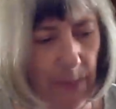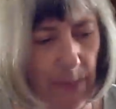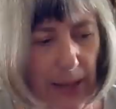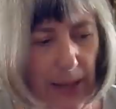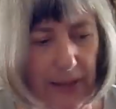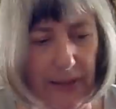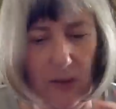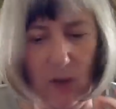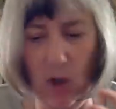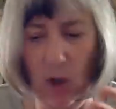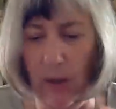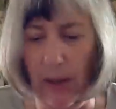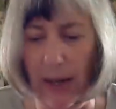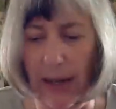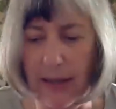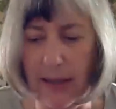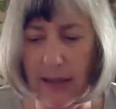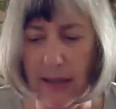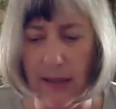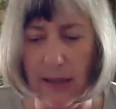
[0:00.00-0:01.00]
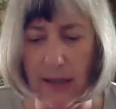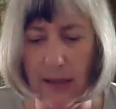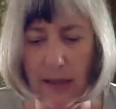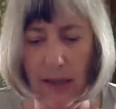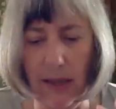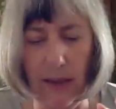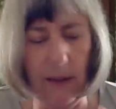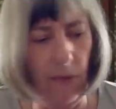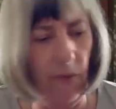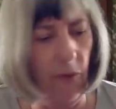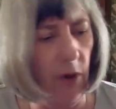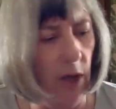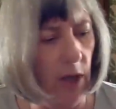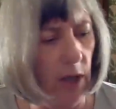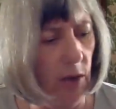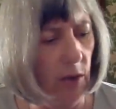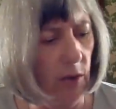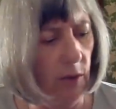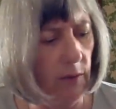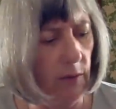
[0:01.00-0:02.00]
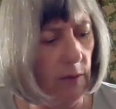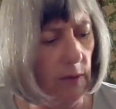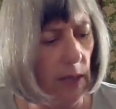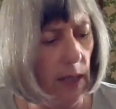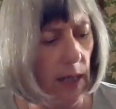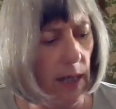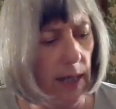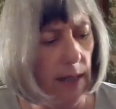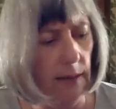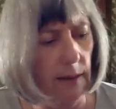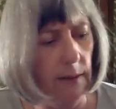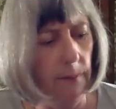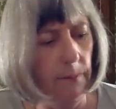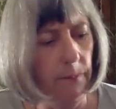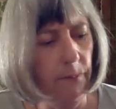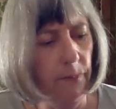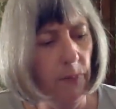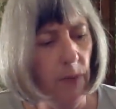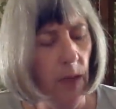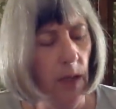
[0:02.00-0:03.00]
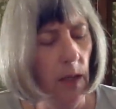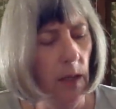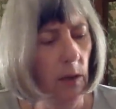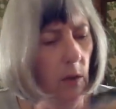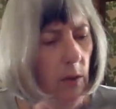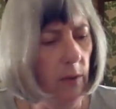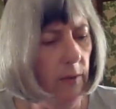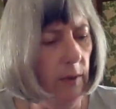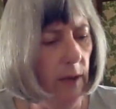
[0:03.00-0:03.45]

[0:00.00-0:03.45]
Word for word: but two aces signify new starts. Looks